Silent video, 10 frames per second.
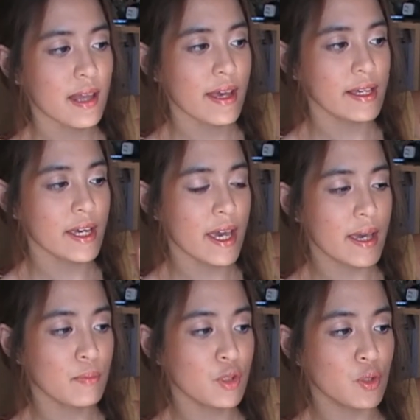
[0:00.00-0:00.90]

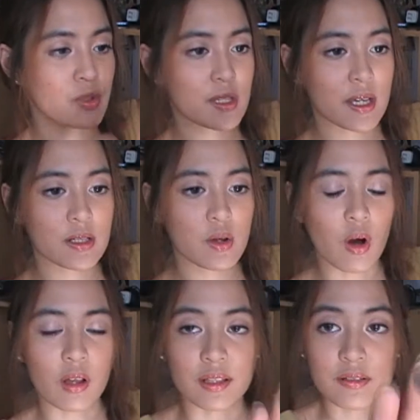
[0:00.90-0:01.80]
a muted
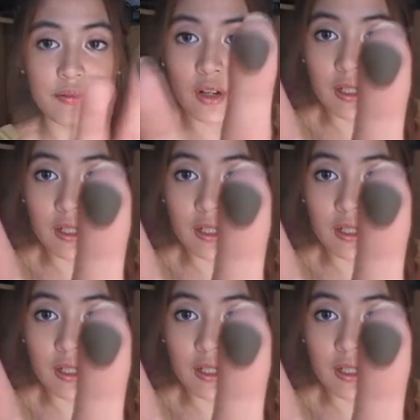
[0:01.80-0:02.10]
olive